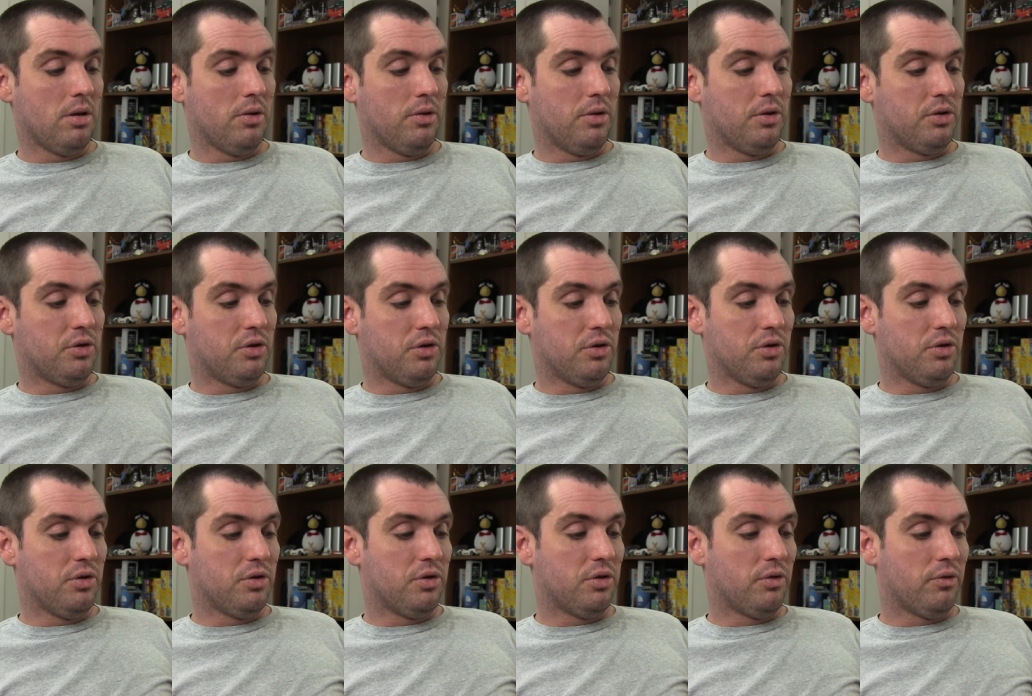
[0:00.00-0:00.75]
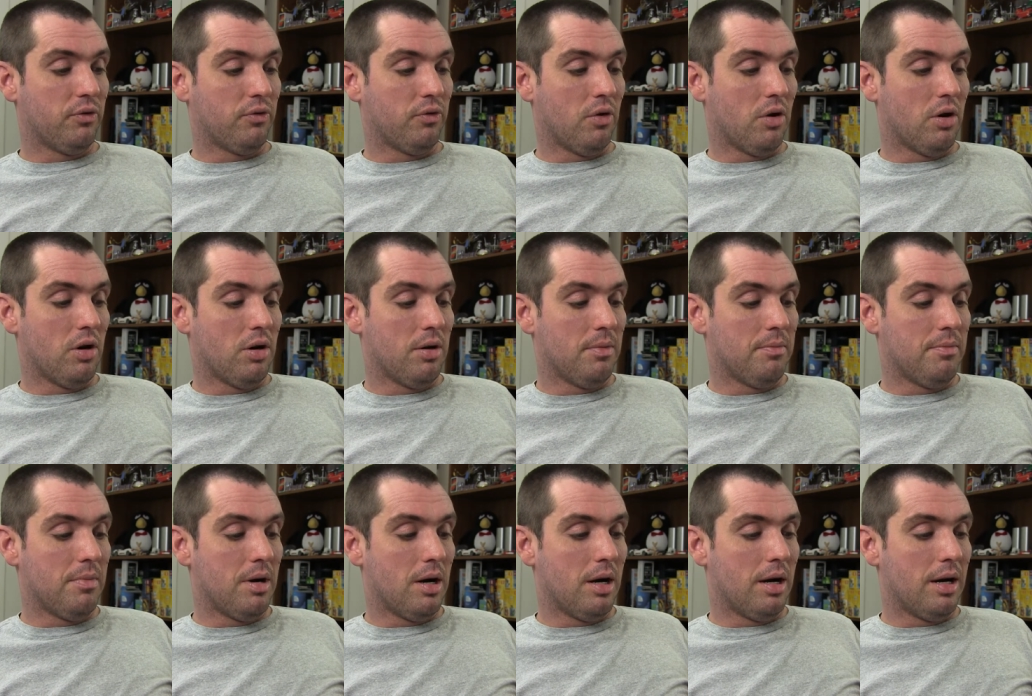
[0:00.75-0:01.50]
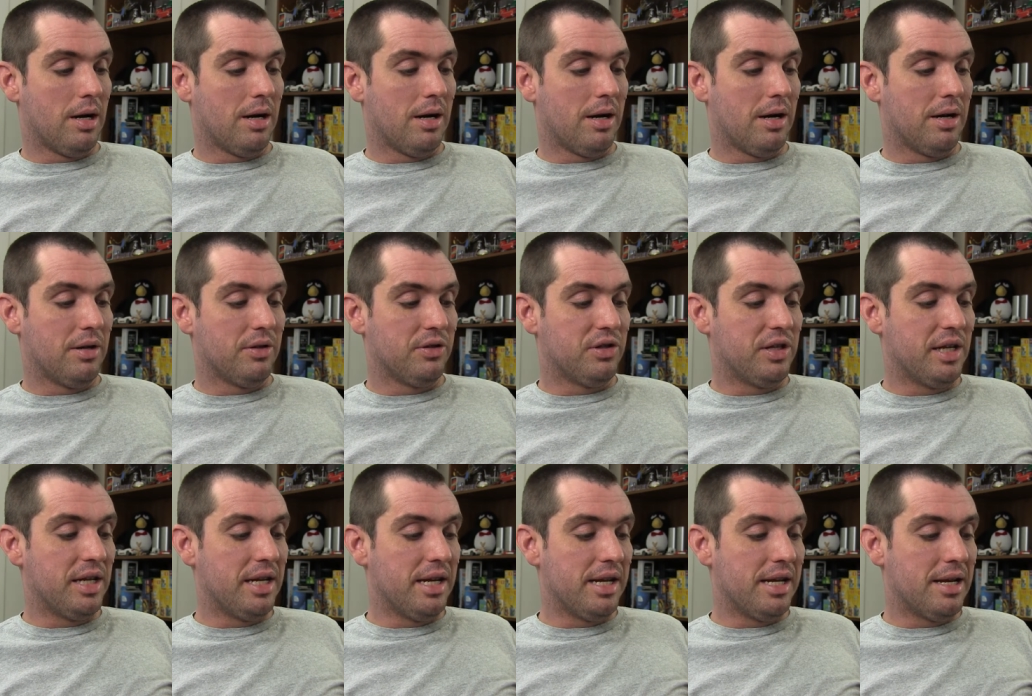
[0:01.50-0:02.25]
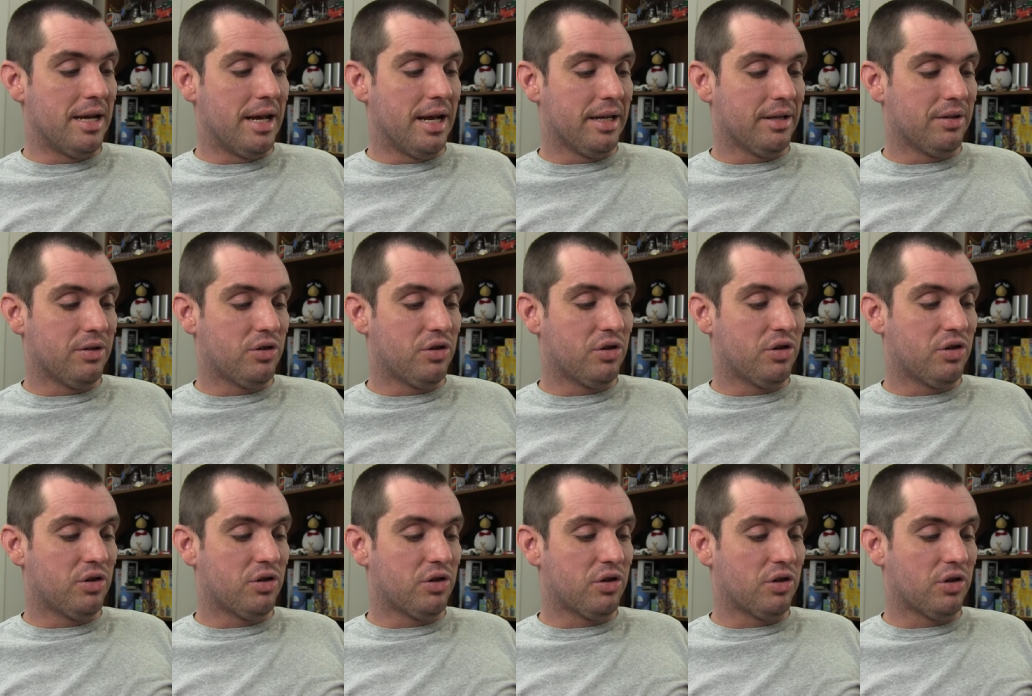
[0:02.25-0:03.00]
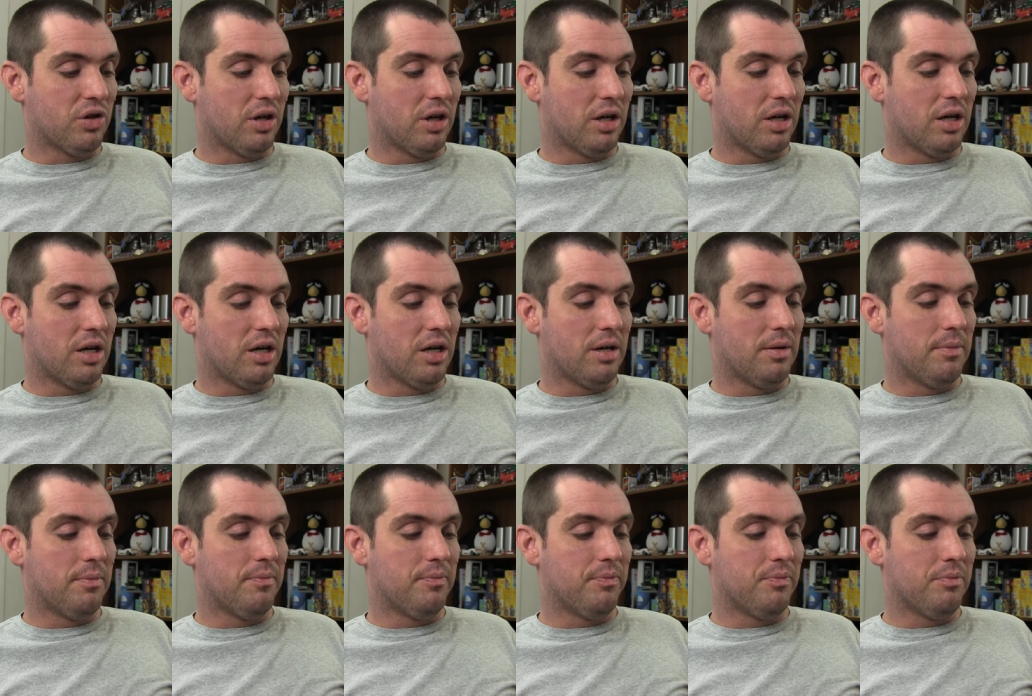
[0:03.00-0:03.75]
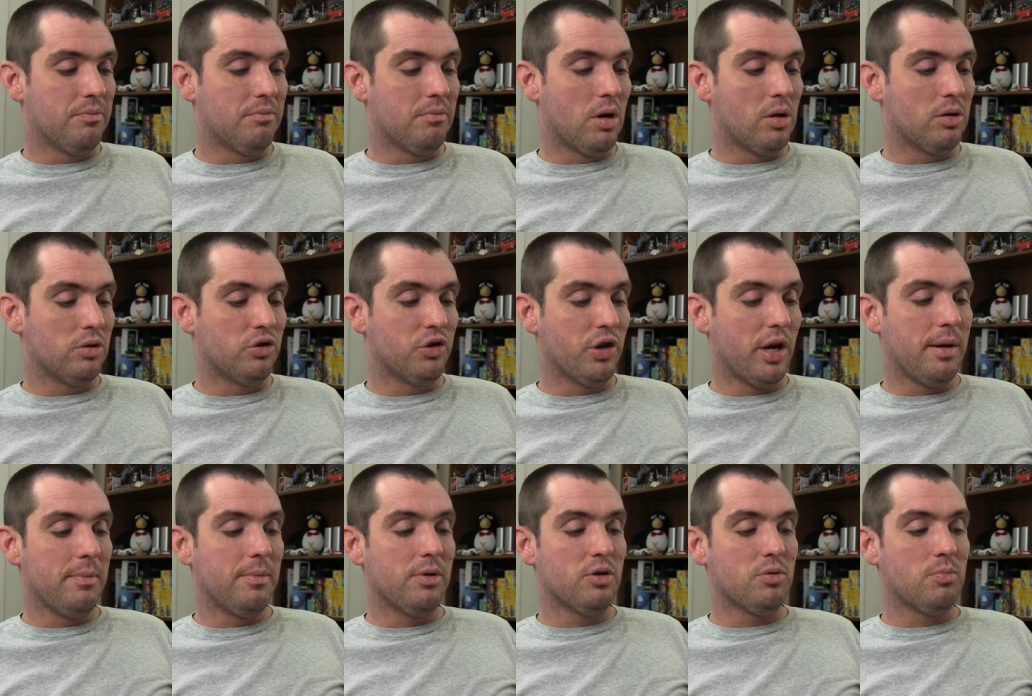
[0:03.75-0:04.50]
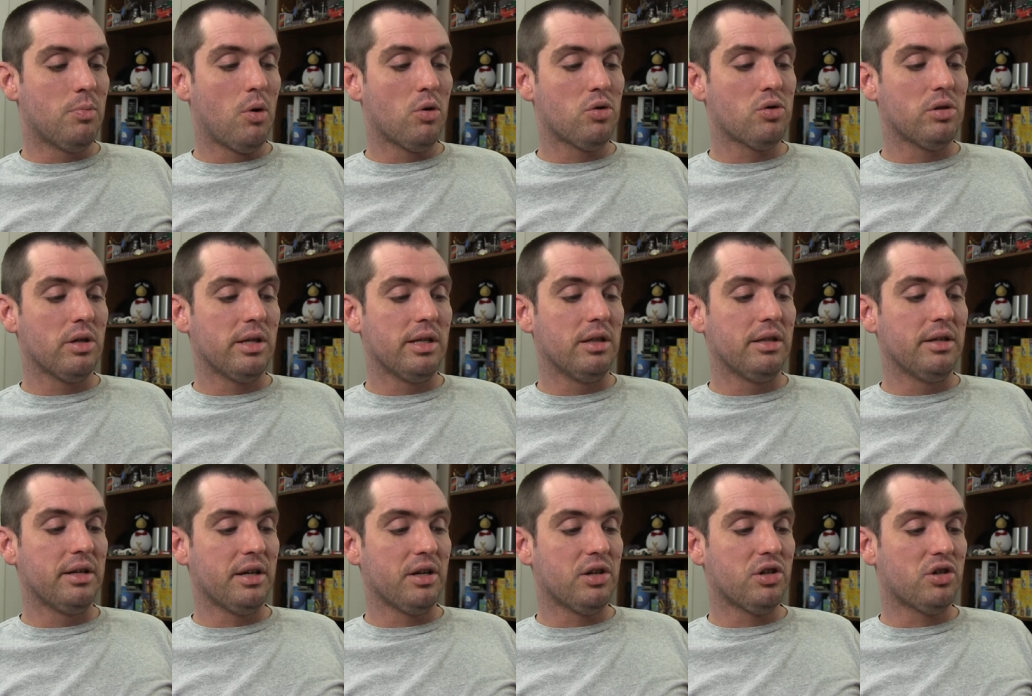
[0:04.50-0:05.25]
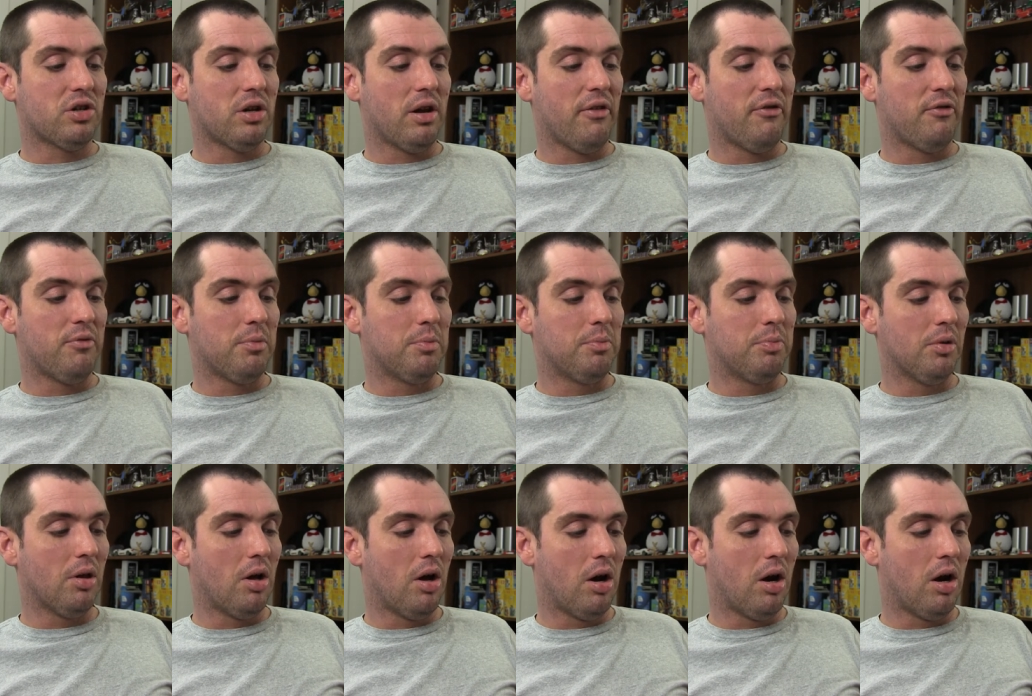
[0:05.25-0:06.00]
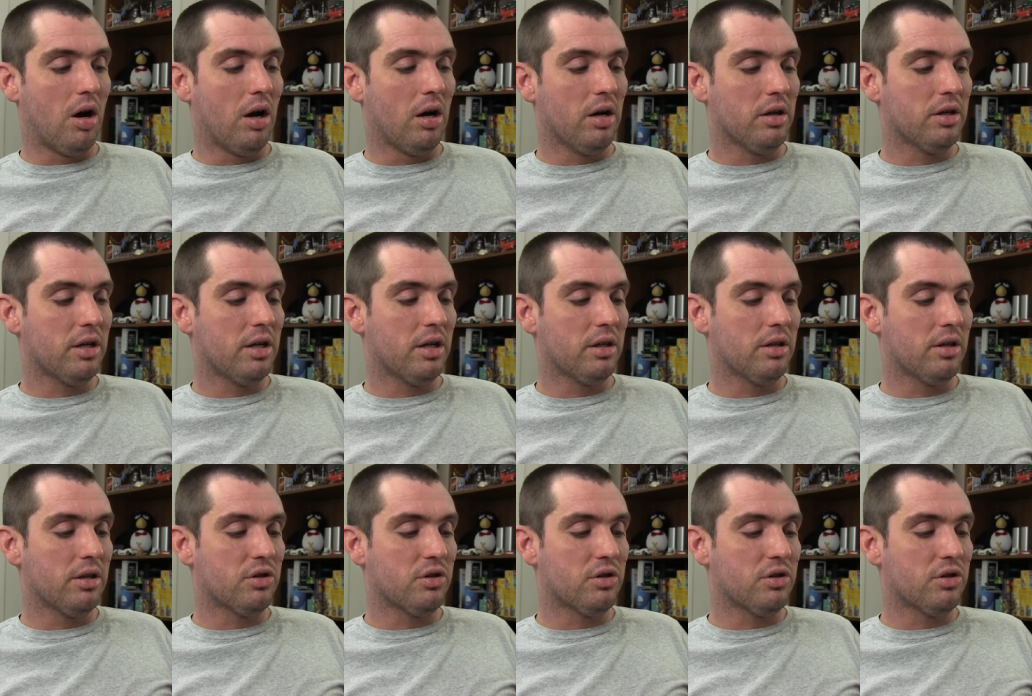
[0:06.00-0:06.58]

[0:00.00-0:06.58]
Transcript: This is from uh, ZDNet's uh, Jamie's Mostly Linux Stuff blog.